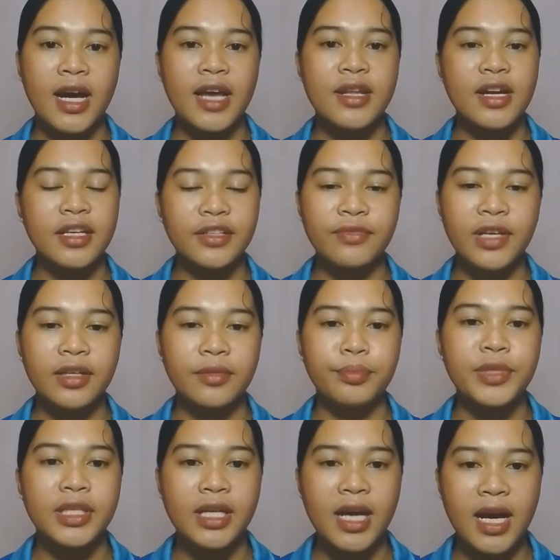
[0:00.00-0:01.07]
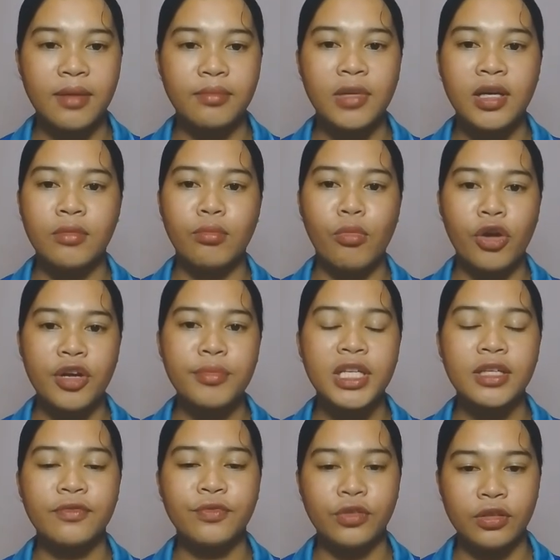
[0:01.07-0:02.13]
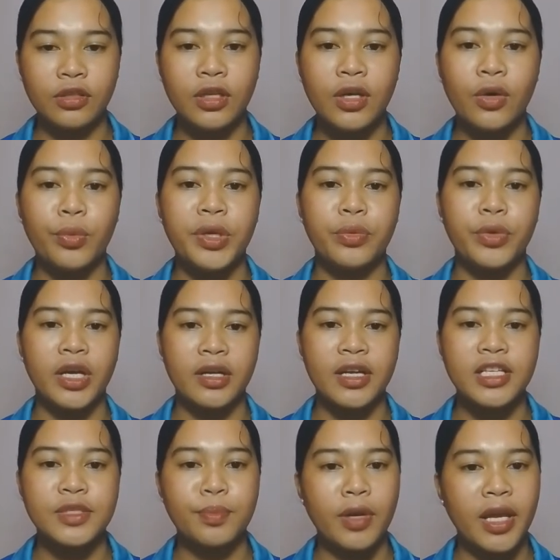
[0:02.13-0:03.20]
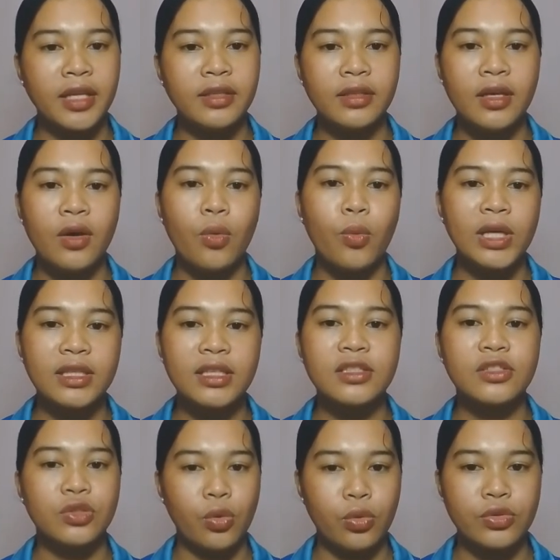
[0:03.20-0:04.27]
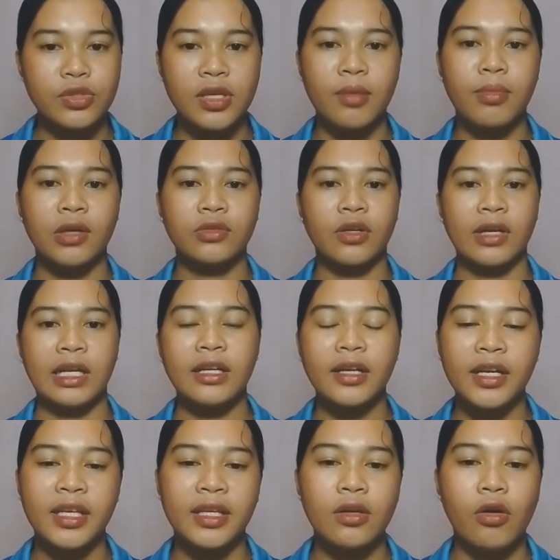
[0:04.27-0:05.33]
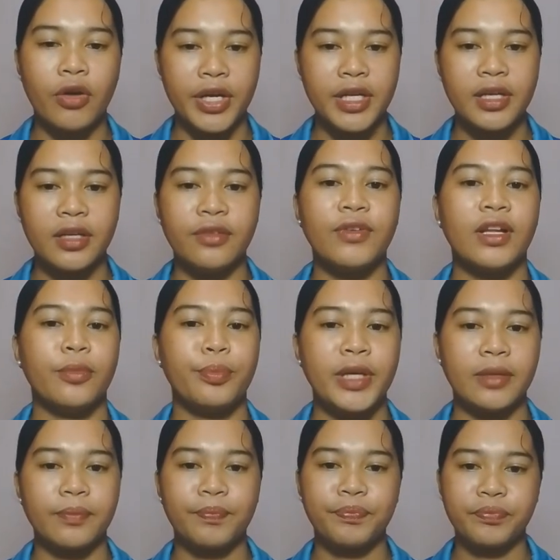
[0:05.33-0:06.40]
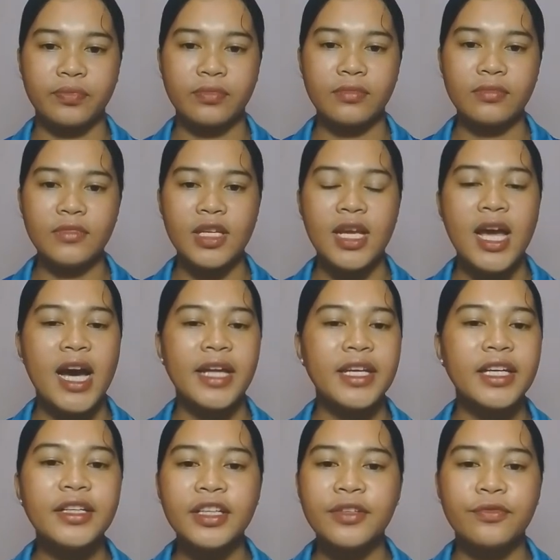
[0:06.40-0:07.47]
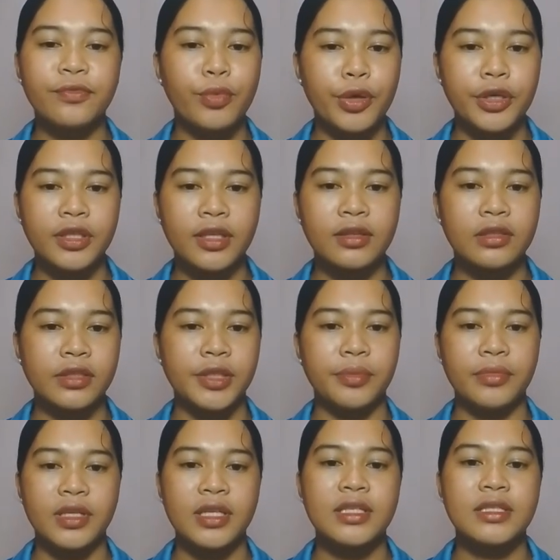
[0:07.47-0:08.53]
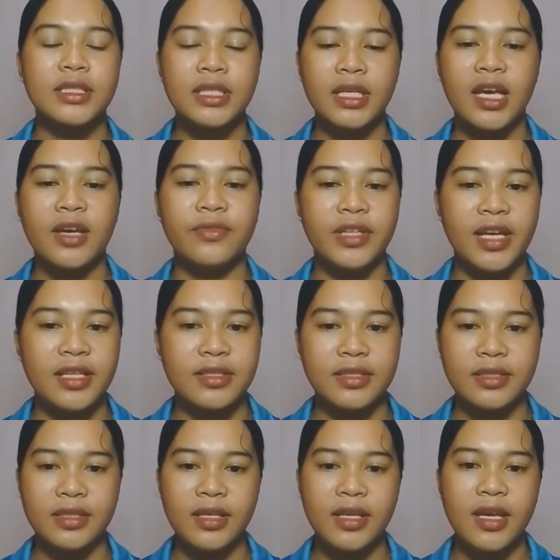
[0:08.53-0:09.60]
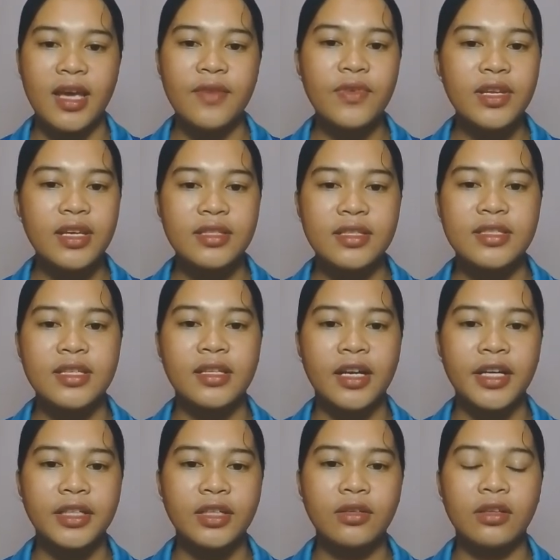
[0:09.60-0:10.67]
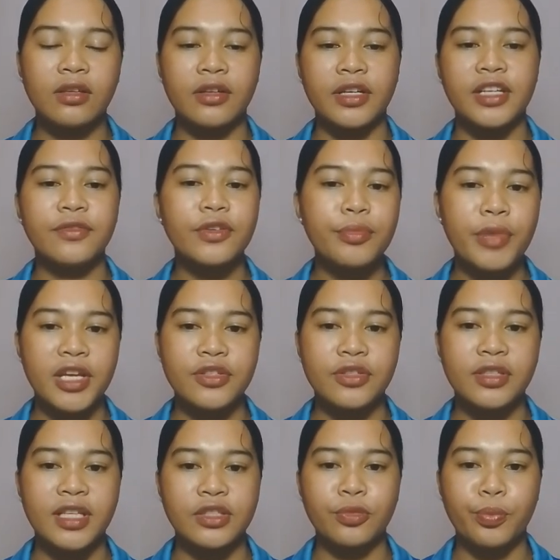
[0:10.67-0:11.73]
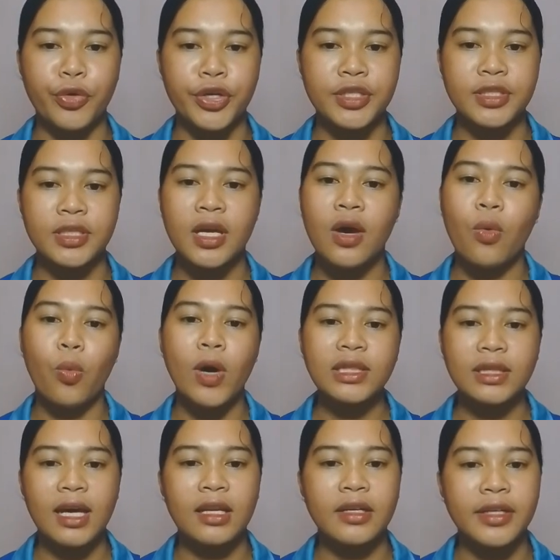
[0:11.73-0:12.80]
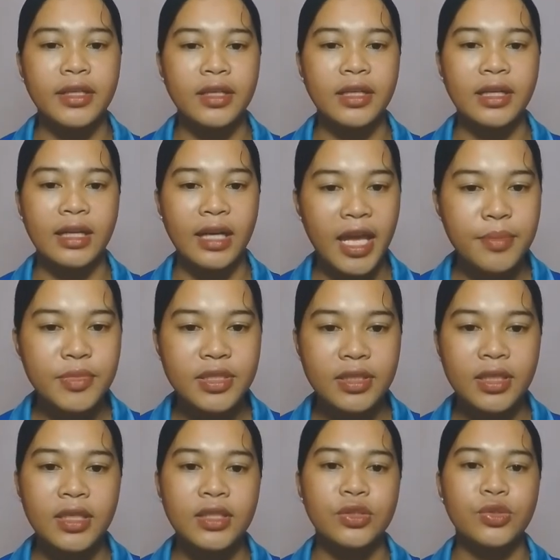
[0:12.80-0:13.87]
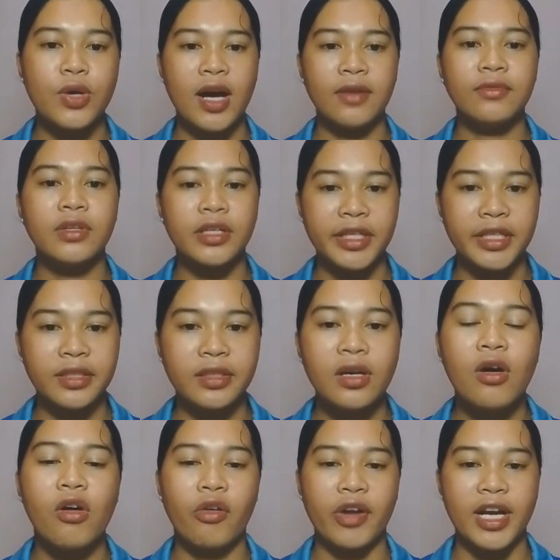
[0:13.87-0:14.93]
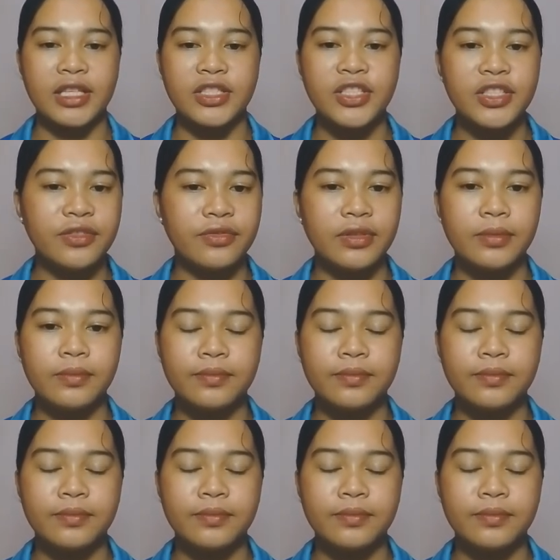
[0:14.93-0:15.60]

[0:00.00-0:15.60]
an artifact become more meaningful when we are explained what it shows about our learning or development. Another important term is evidence. Evidence is an article or information that supports what a learner claims to have learned or achieved.